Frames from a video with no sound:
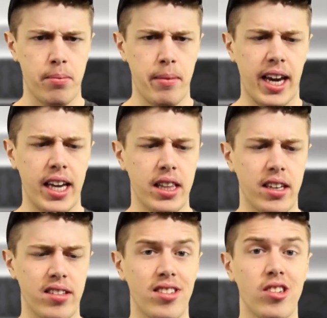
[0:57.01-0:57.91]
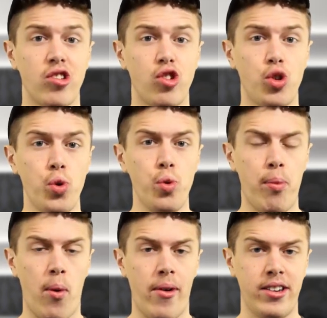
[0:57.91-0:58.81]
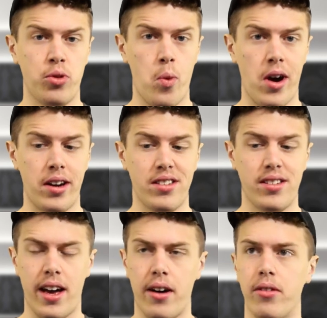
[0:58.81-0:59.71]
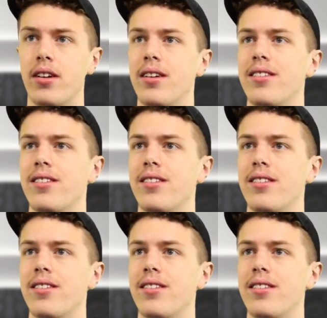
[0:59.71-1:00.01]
making this 2.1 sound.